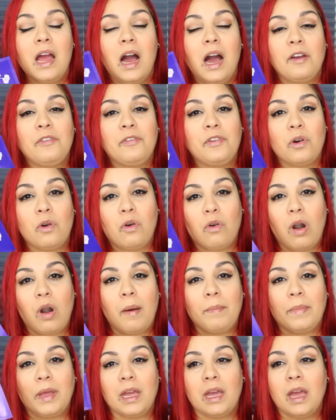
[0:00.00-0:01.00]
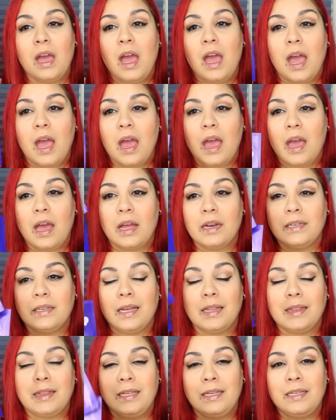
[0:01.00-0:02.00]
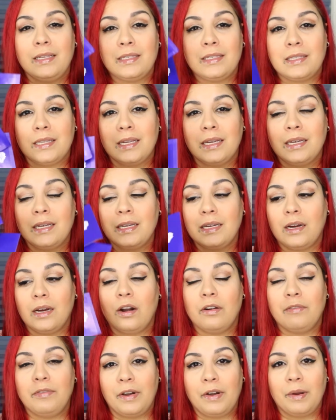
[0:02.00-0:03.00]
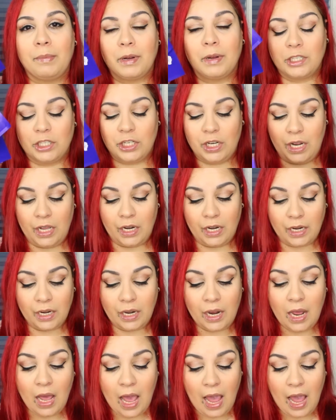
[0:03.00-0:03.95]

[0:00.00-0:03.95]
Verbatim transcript: I feel crummy, and these are very much needed.